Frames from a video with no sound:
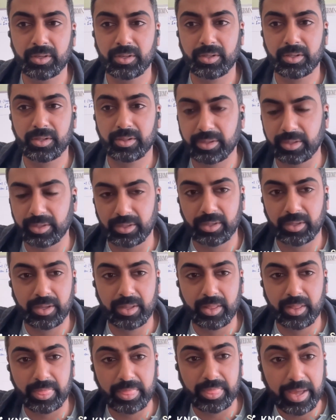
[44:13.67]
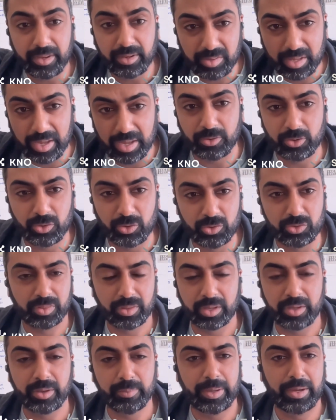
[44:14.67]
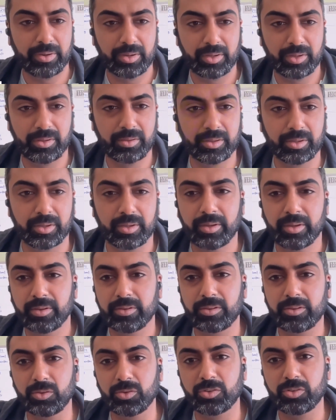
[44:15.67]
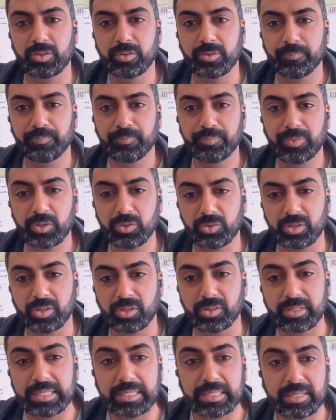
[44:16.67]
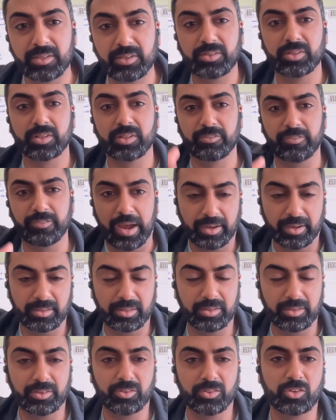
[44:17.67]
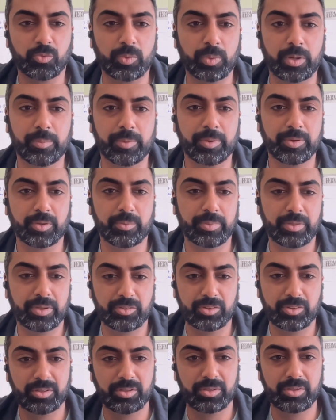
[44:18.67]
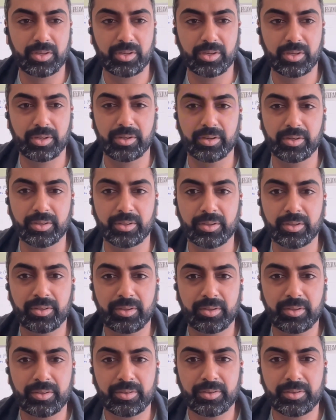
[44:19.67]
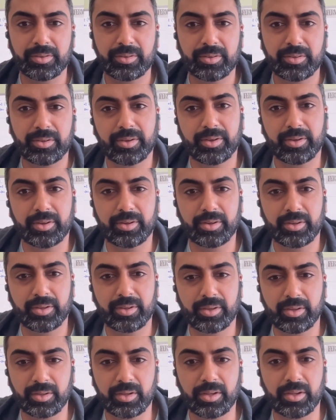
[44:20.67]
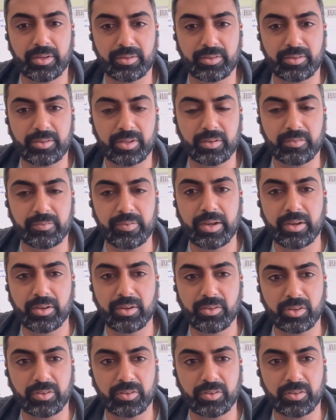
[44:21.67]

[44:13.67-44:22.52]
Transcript: like that is how you should think about it. Like you should lean into the fact that there's experimental budget and take advantage of